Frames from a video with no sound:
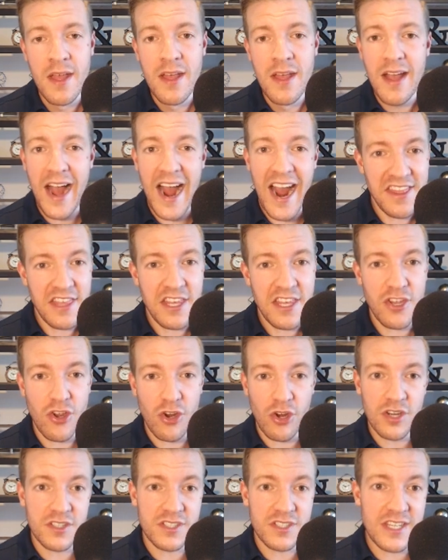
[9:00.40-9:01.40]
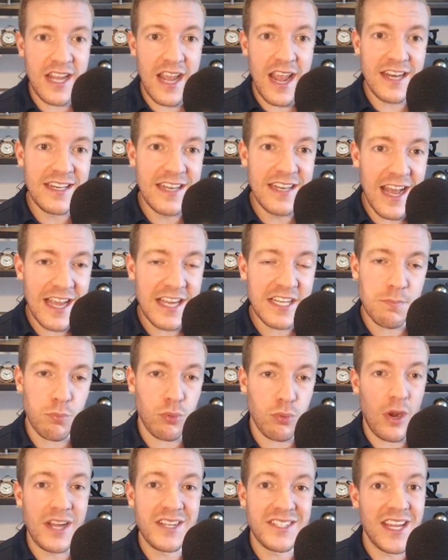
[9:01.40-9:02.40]
I think you're going to see a nice
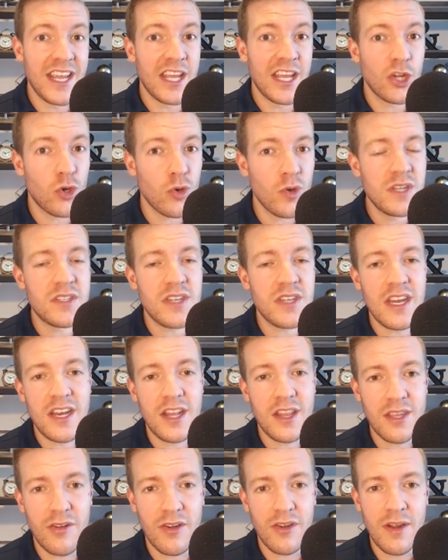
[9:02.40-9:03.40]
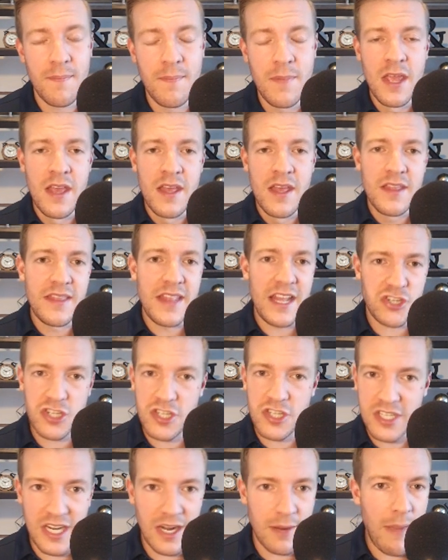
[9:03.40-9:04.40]
price increase in Ethereum. That's just
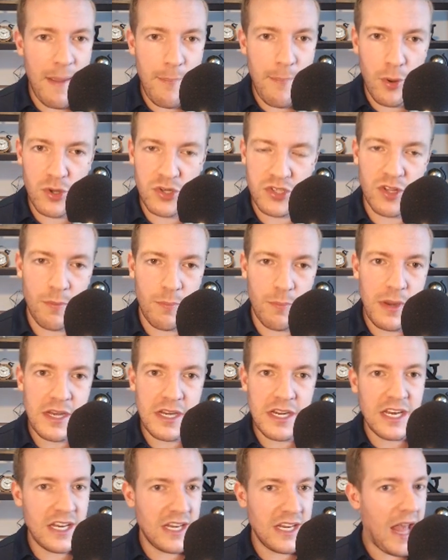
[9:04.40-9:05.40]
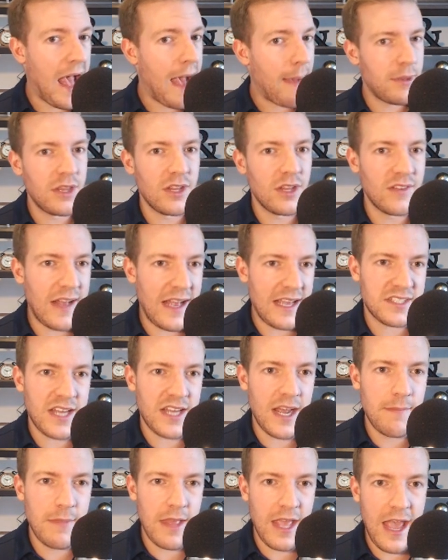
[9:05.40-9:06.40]
kind of my personal opinion. It happened the last time
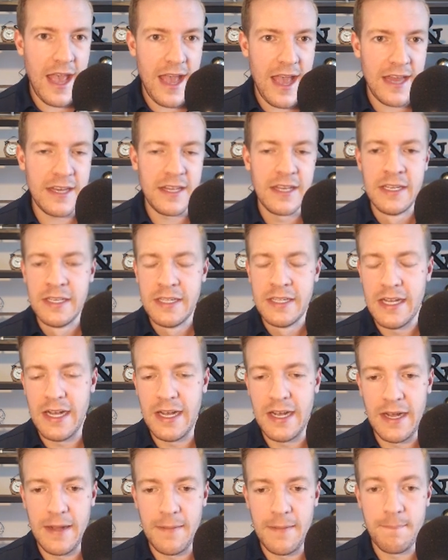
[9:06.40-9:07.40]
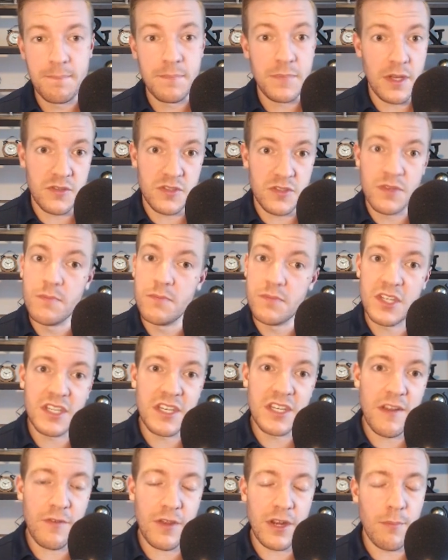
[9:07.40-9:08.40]
they had um, you know, some
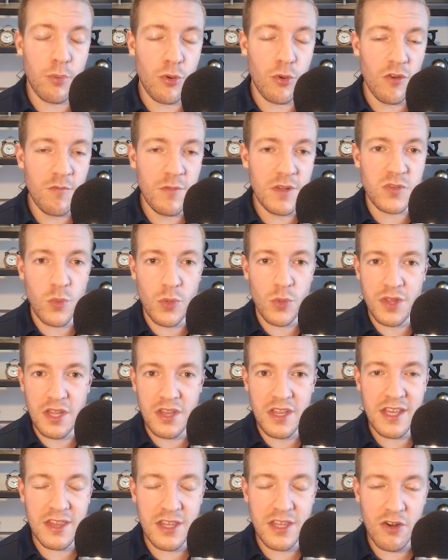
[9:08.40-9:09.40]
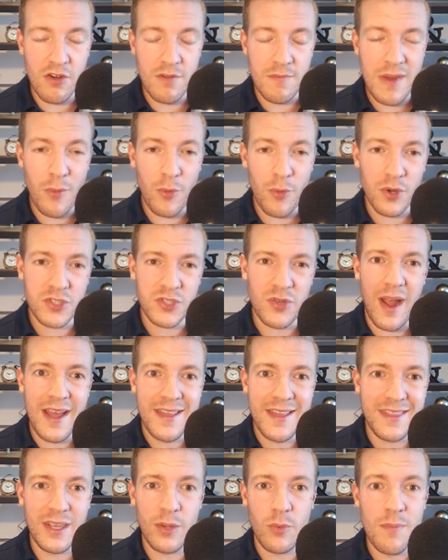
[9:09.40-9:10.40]
significant improvements within the Ethereum network. So I
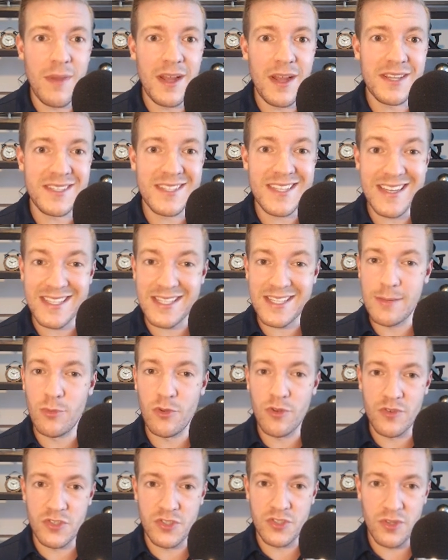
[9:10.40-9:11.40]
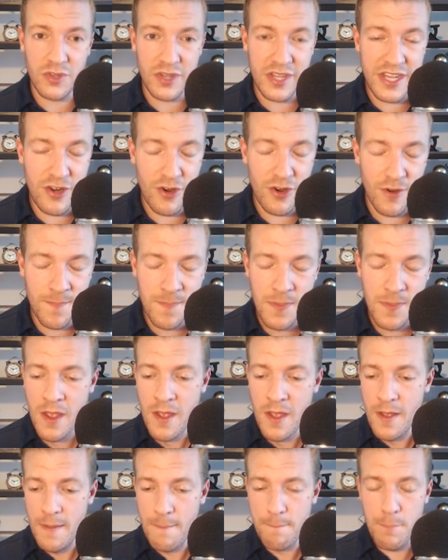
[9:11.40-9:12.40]
think we might see a similar result here.
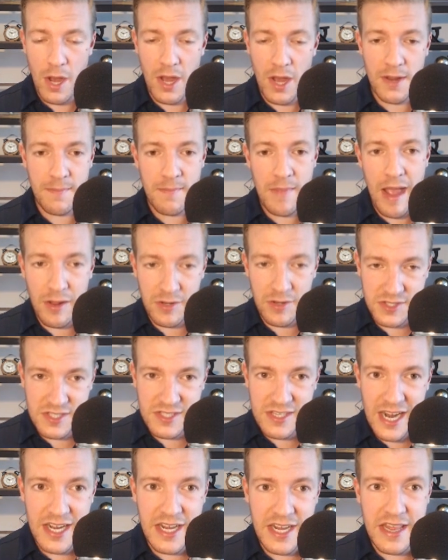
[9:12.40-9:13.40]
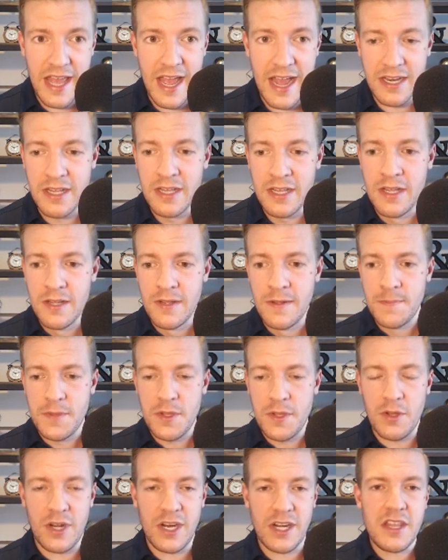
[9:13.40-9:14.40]
But outside of that, you know,
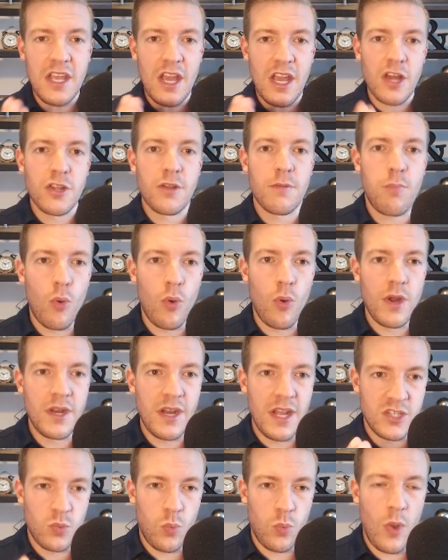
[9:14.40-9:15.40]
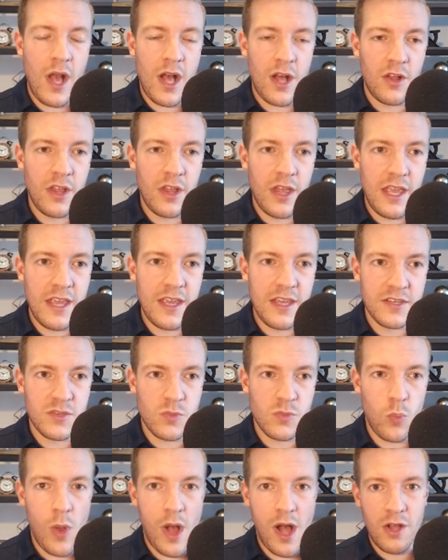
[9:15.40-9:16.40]
kind of the other point as well is
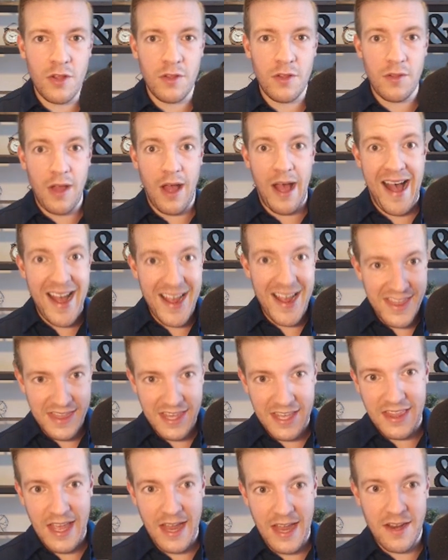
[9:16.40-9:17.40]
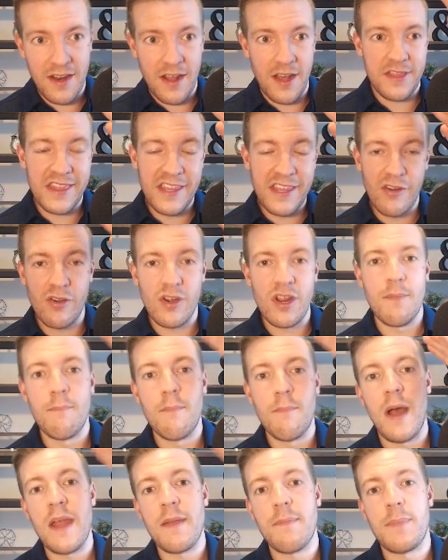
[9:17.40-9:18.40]
while I think that Ethereum
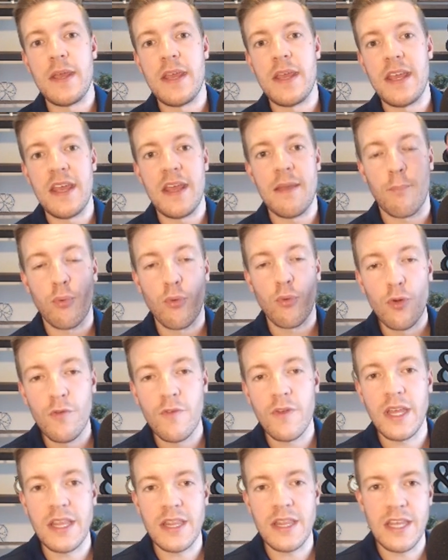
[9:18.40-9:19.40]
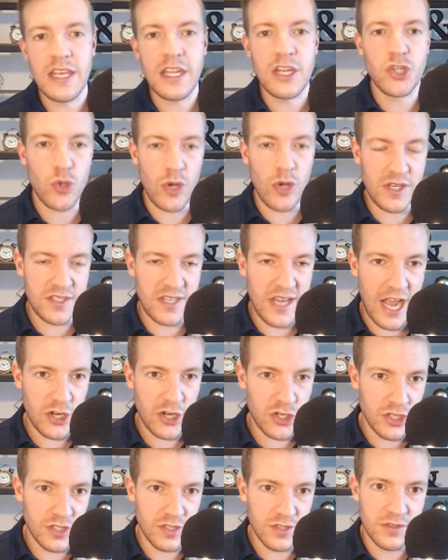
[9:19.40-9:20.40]
might be improving the
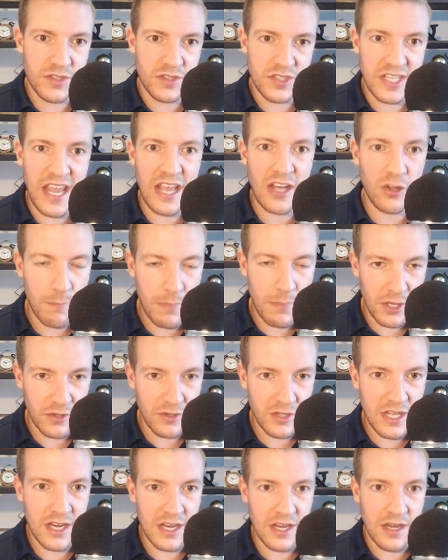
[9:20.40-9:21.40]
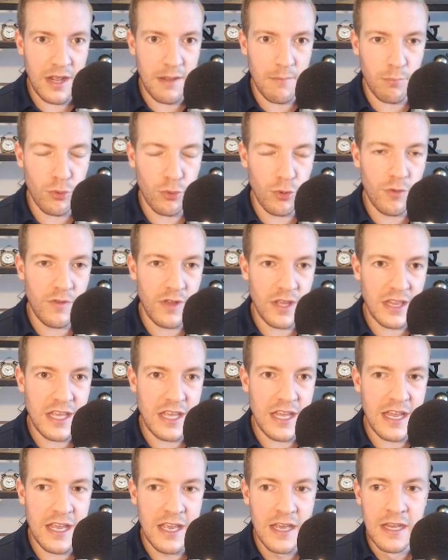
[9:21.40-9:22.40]
transaction scalability and improving
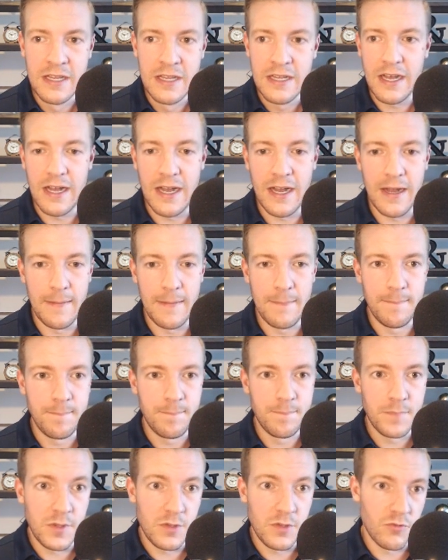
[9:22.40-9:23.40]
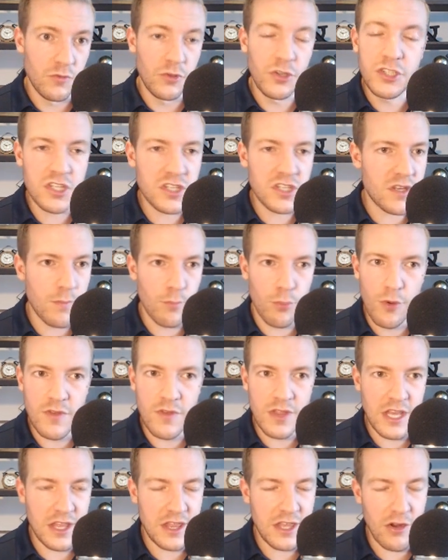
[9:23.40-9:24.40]
the um, really just improving the
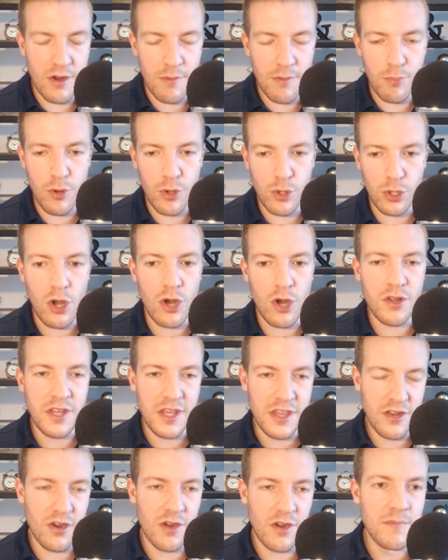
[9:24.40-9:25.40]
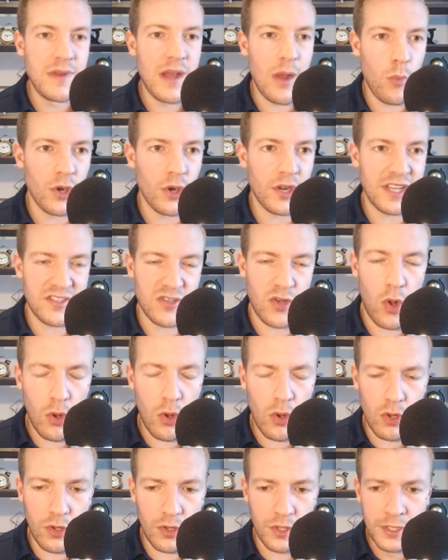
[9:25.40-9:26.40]
Ethereum protocol and the Ethereum network as a
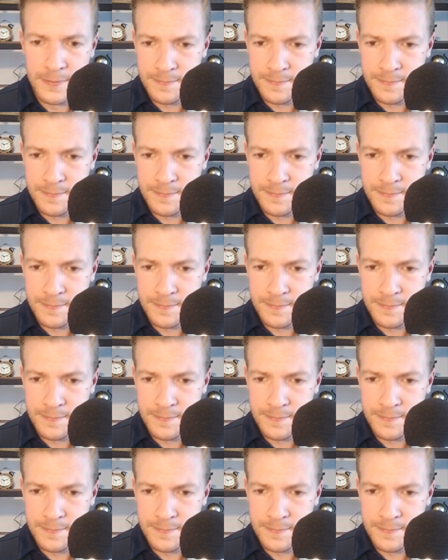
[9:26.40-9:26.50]
whole.